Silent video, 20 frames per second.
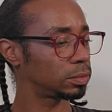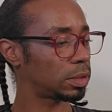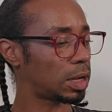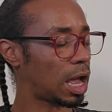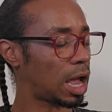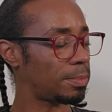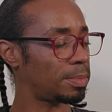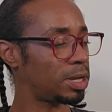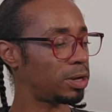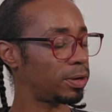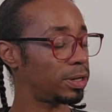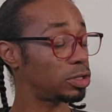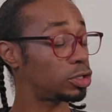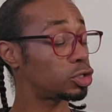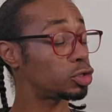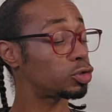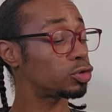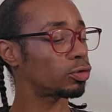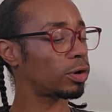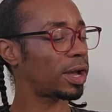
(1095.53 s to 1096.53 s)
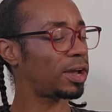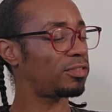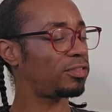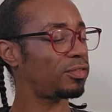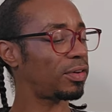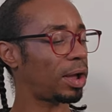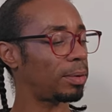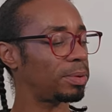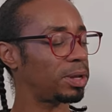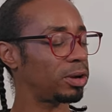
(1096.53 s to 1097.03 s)
I'm hearing
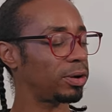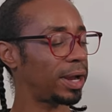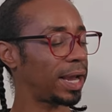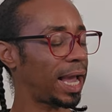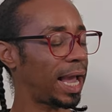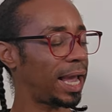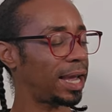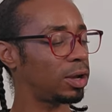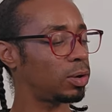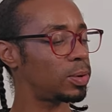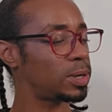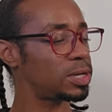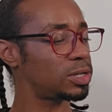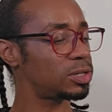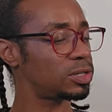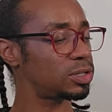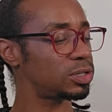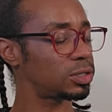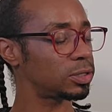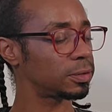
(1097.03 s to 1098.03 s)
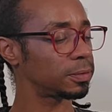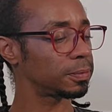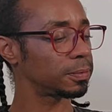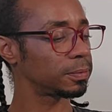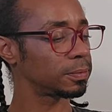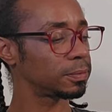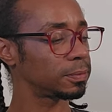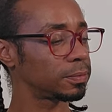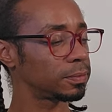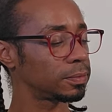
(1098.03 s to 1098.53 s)
strife, I'm hearing anguish.
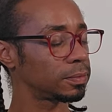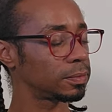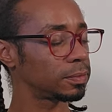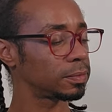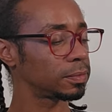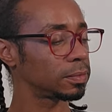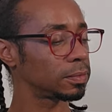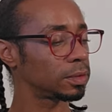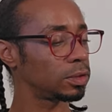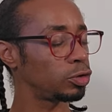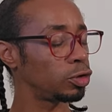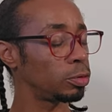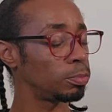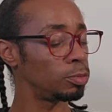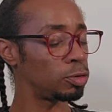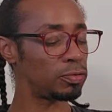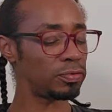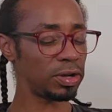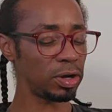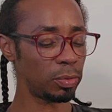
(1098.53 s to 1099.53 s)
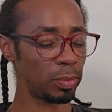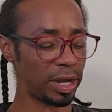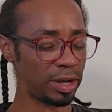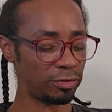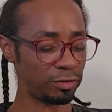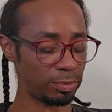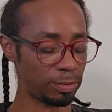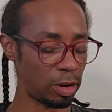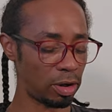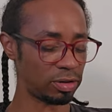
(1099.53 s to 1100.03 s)
You're moving away
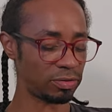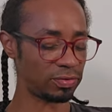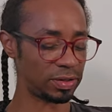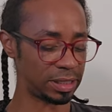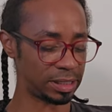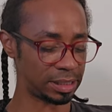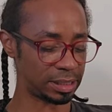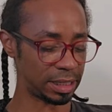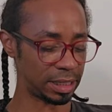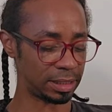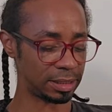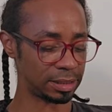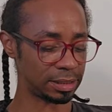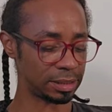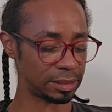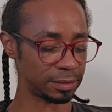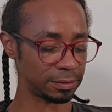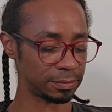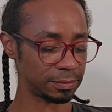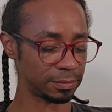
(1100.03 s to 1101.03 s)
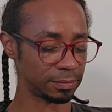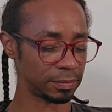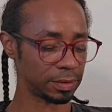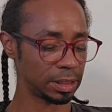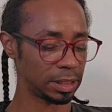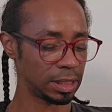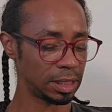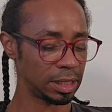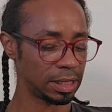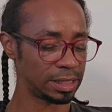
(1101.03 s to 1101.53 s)
from all of these things.
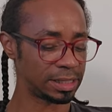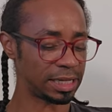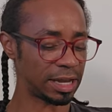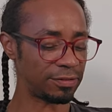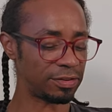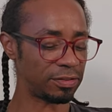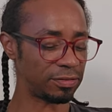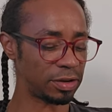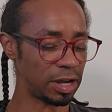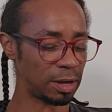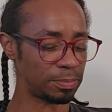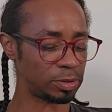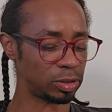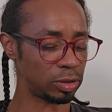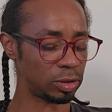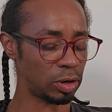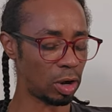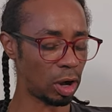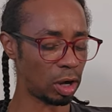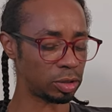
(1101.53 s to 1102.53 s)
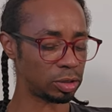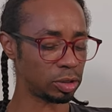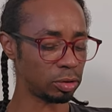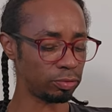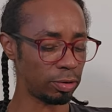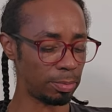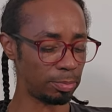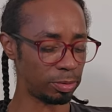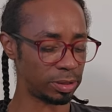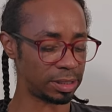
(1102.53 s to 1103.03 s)
Seven of Cups could also
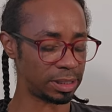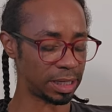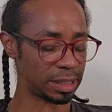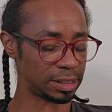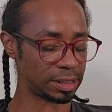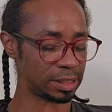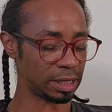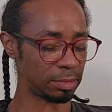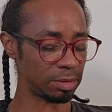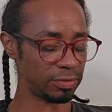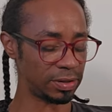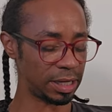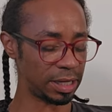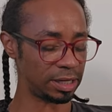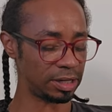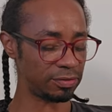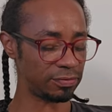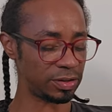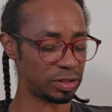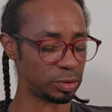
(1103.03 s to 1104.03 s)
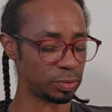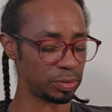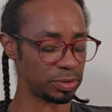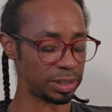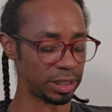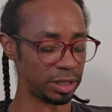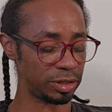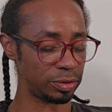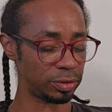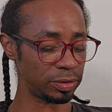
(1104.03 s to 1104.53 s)
represent some of the individuals
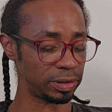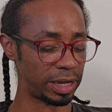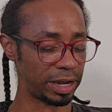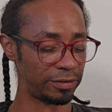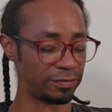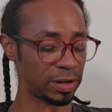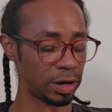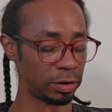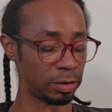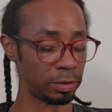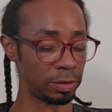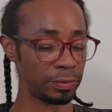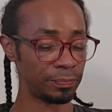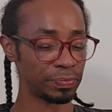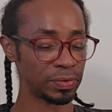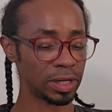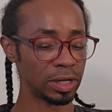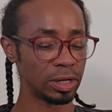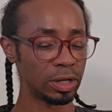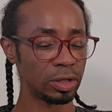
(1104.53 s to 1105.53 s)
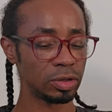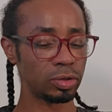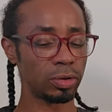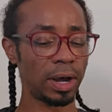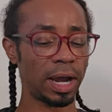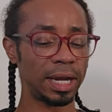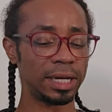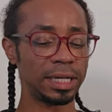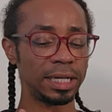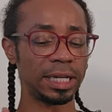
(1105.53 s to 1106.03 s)
in your life that are
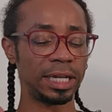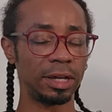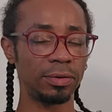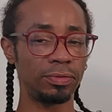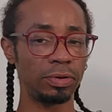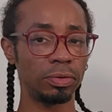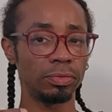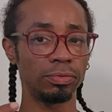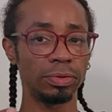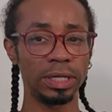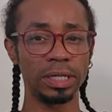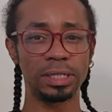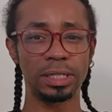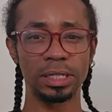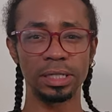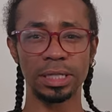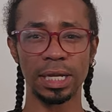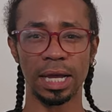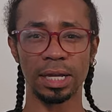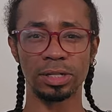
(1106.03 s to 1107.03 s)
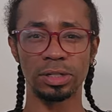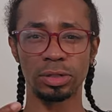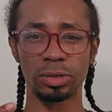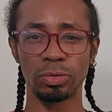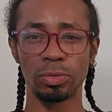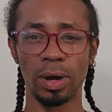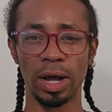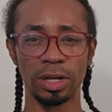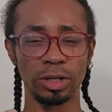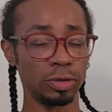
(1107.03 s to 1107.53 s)
trying to give you reasons as to
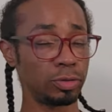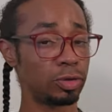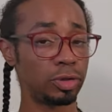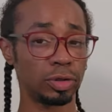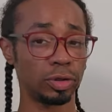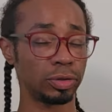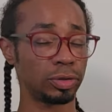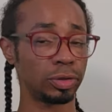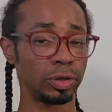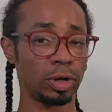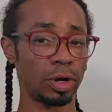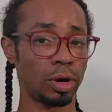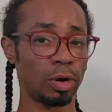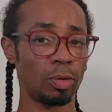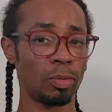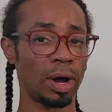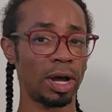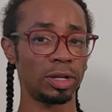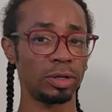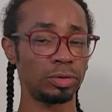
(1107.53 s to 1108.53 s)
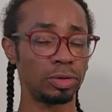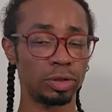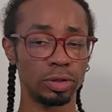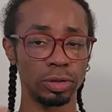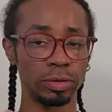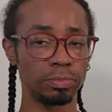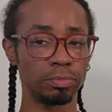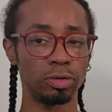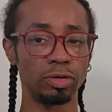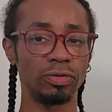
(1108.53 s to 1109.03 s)
why you shouldn't go, why you
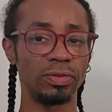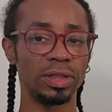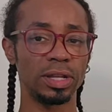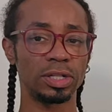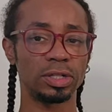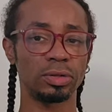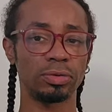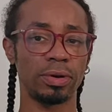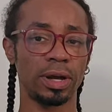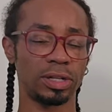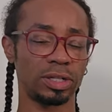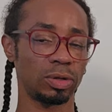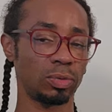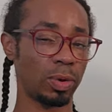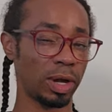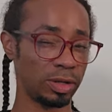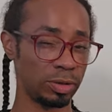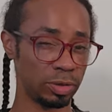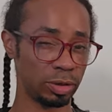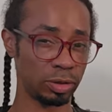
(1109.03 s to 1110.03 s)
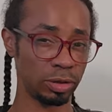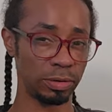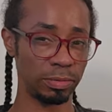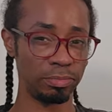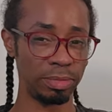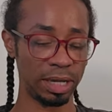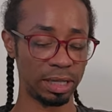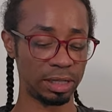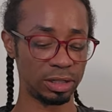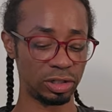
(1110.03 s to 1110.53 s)
shouldn't move in this direction, why you
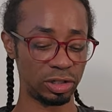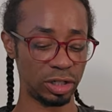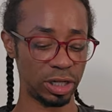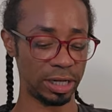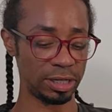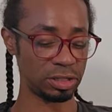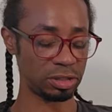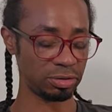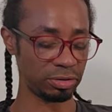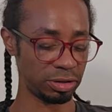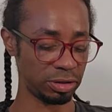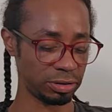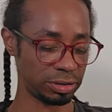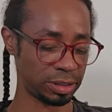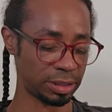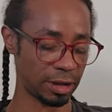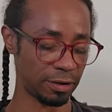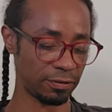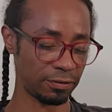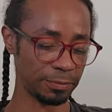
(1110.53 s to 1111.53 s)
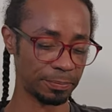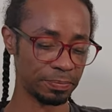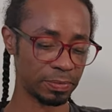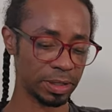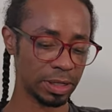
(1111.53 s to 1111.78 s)
shouldn't make this change for yourself.